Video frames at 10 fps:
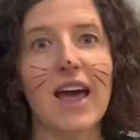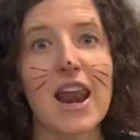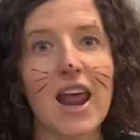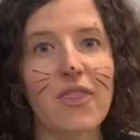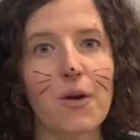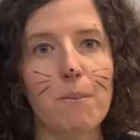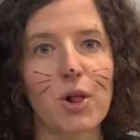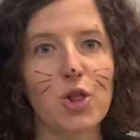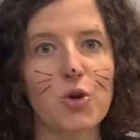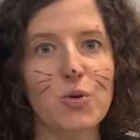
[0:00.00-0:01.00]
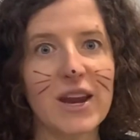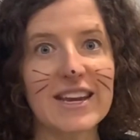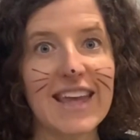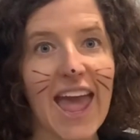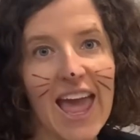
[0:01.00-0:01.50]
another balloon and
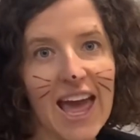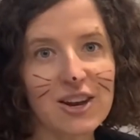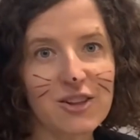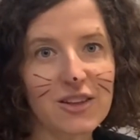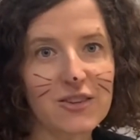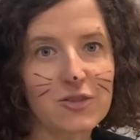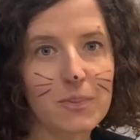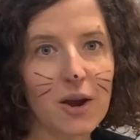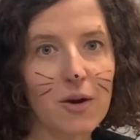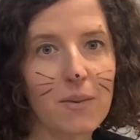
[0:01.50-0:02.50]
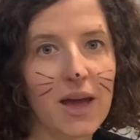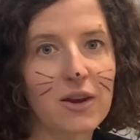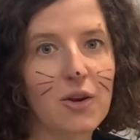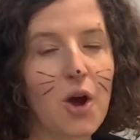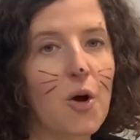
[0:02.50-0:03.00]
candle experiment.
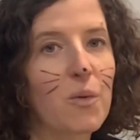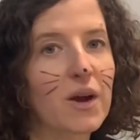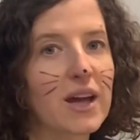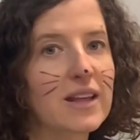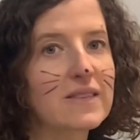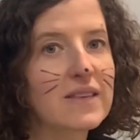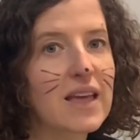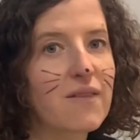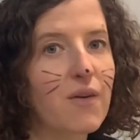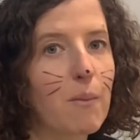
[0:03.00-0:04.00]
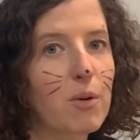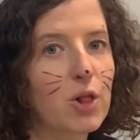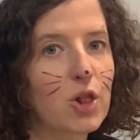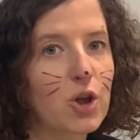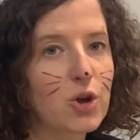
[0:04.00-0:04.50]
We're gonna see if a
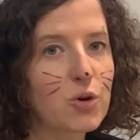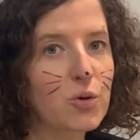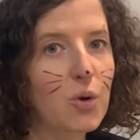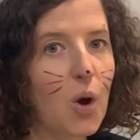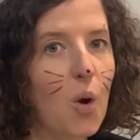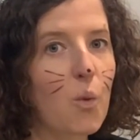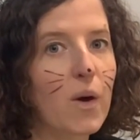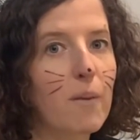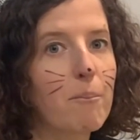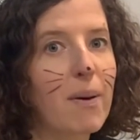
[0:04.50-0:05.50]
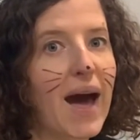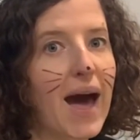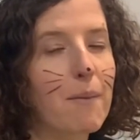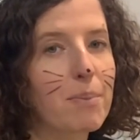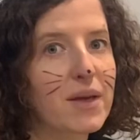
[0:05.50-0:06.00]
balloon will
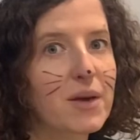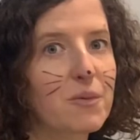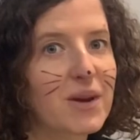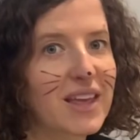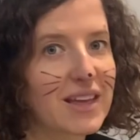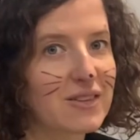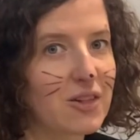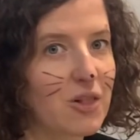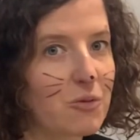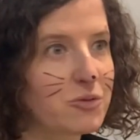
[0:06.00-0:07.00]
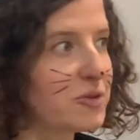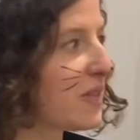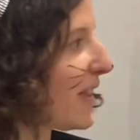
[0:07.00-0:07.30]
pop when it gets close to the